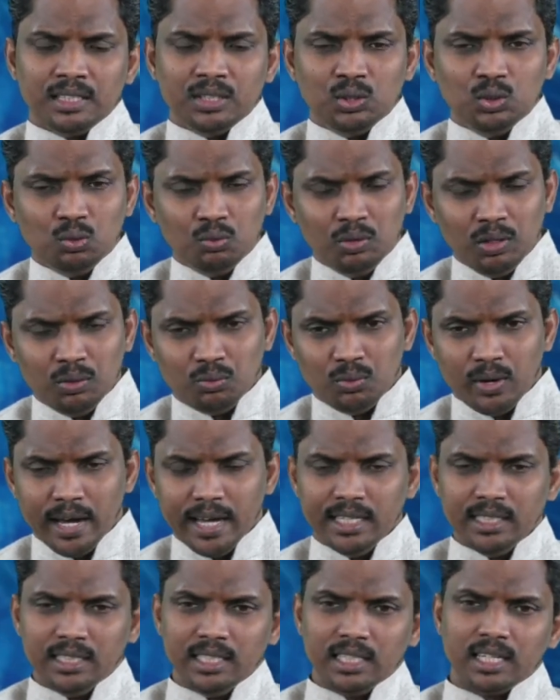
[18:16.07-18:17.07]
You will
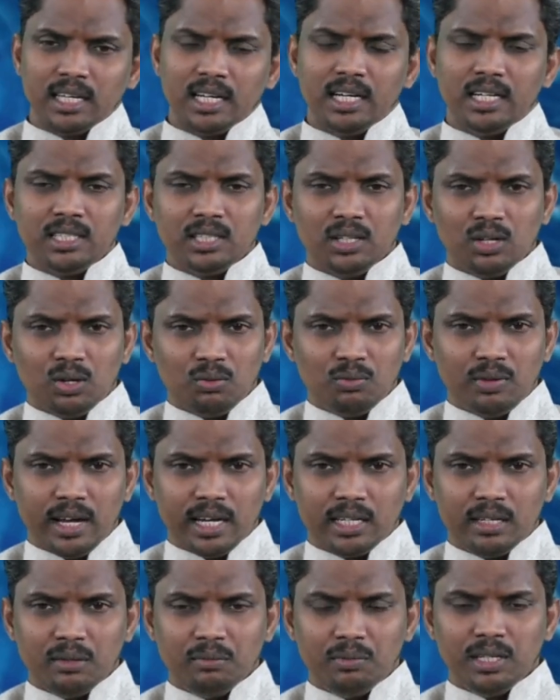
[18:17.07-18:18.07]
find the calendar of
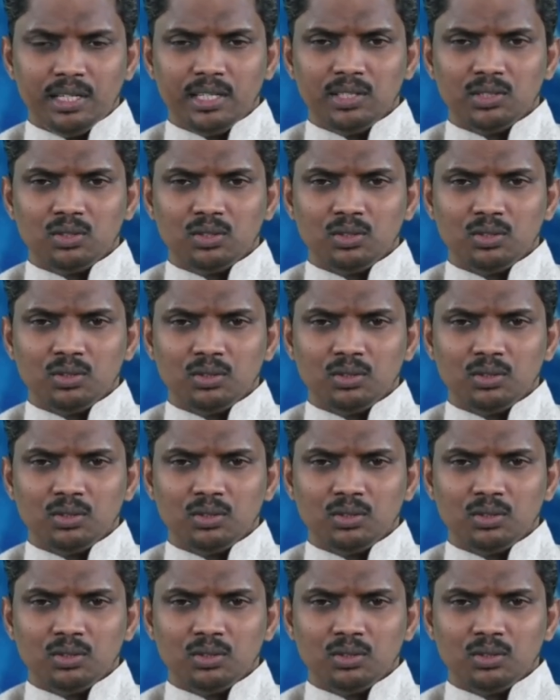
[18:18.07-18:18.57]
activities.